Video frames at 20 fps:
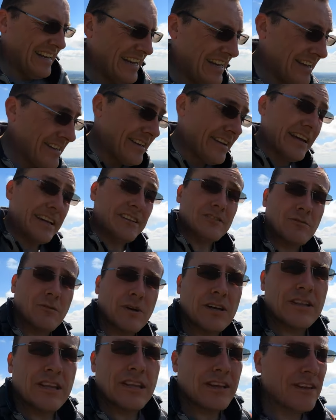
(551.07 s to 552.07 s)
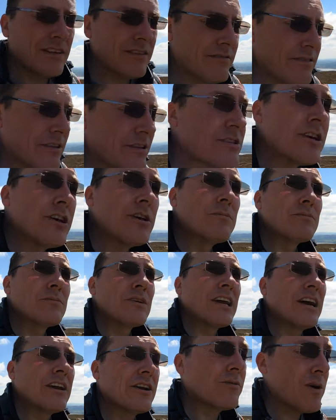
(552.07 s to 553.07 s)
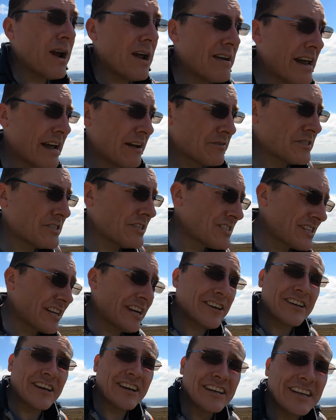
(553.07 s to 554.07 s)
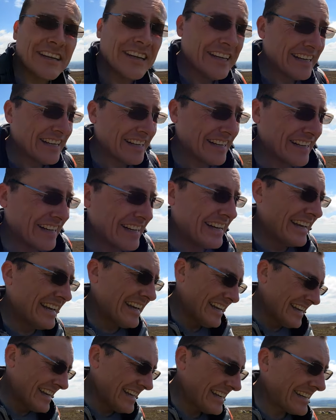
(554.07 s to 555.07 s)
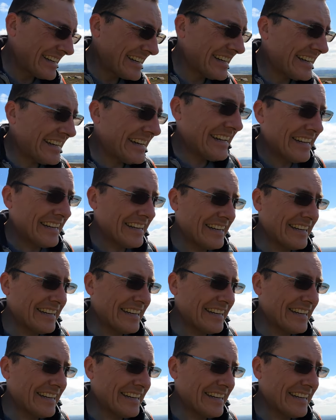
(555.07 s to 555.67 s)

Uh, hence why the, the term kind of round houses stuck. And uh,